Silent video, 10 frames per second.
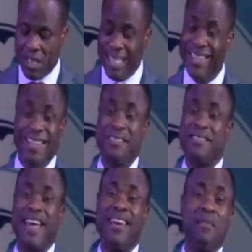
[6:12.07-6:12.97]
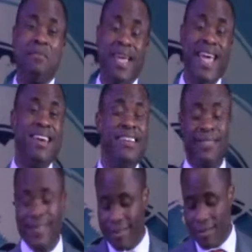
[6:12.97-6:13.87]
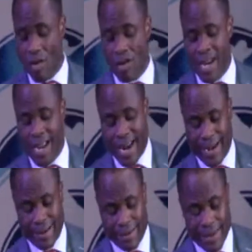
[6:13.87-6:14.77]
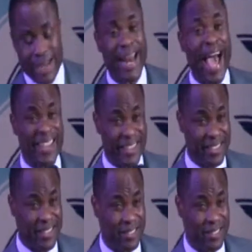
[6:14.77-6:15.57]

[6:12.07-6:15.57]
He didn't tell him anything other than the land,